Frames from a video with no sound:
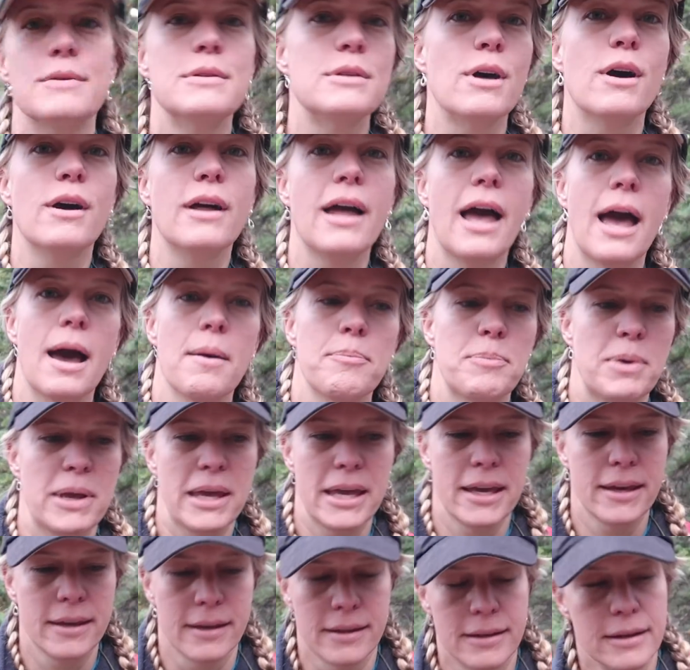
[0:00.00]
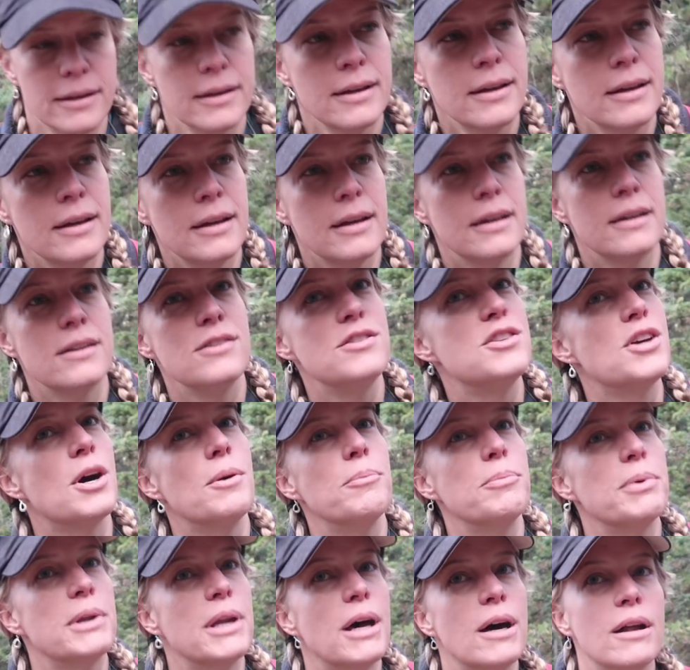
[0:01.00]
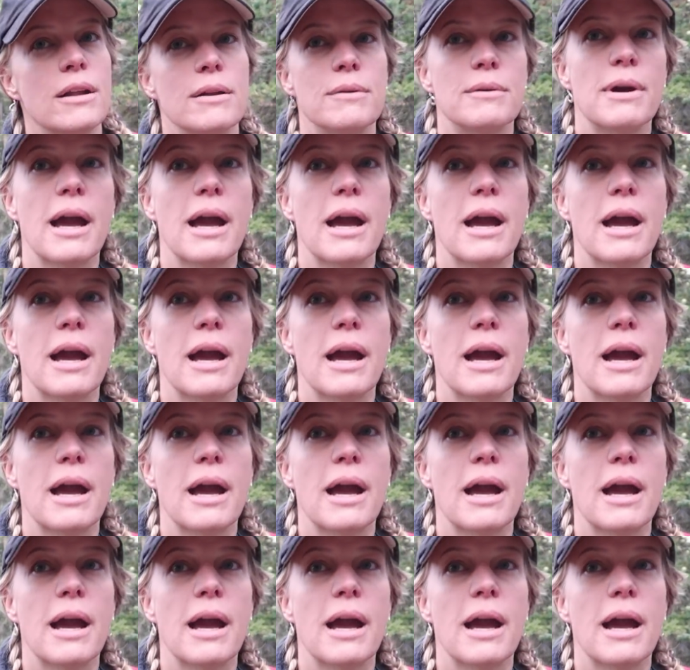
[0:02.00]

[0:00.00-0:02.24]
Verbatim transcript: was all happy and jumping all